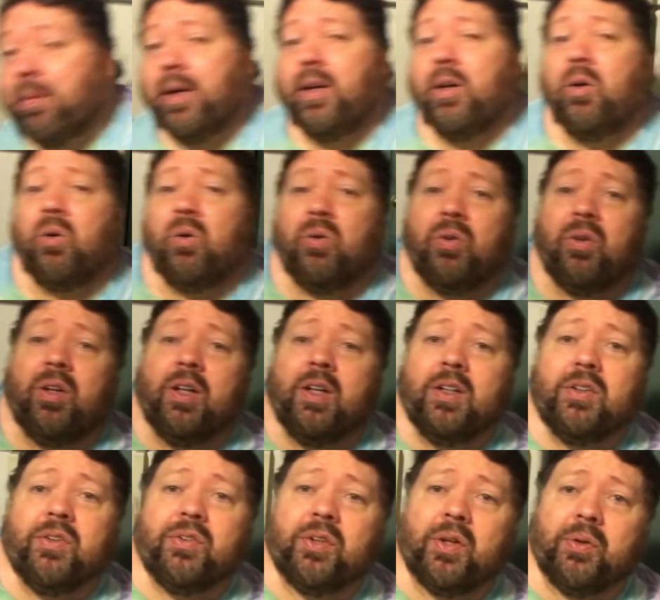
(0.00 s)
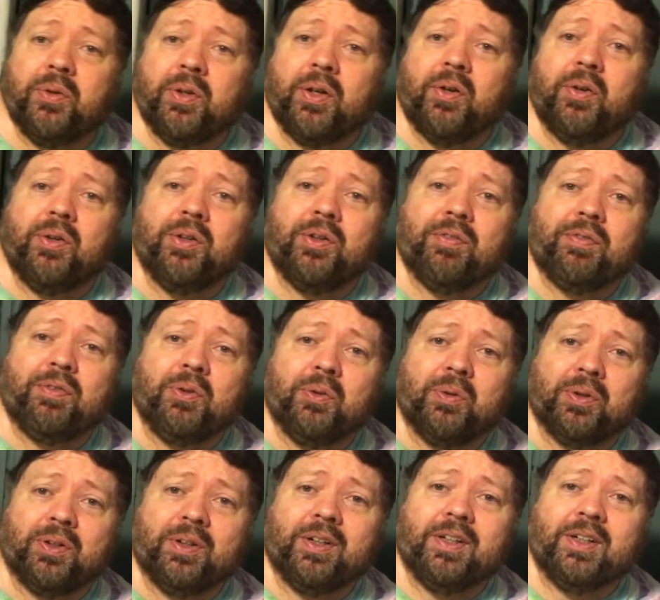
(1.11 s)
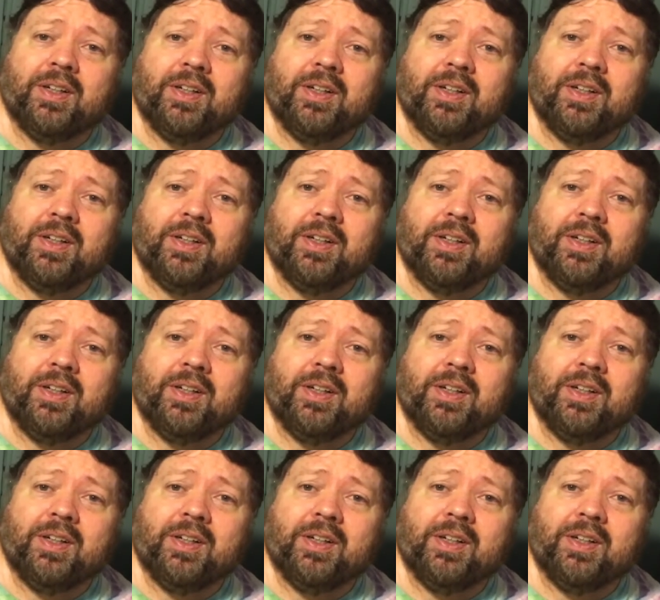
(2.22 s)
my whole soda on the floor.